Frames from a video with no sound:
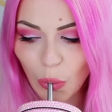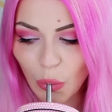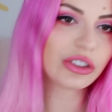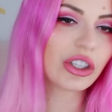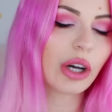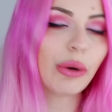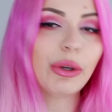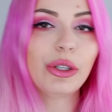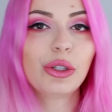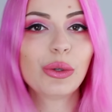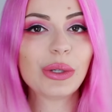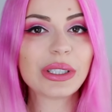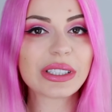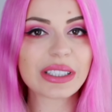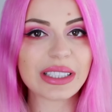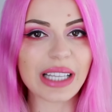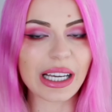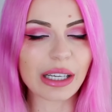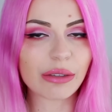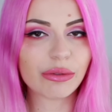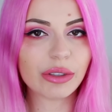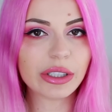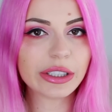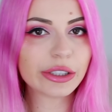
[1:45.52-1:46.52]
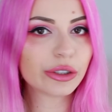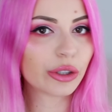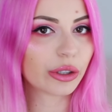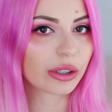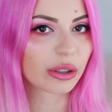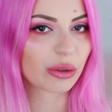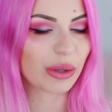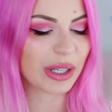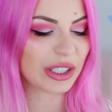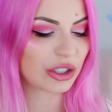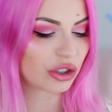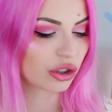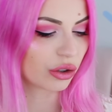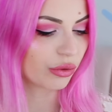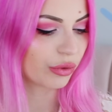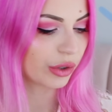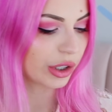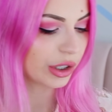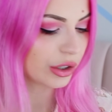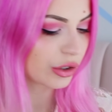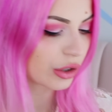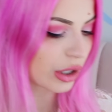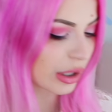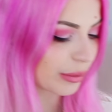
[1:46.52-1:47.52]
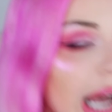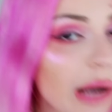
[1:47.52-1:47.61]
Shall we do a snack first or a question first?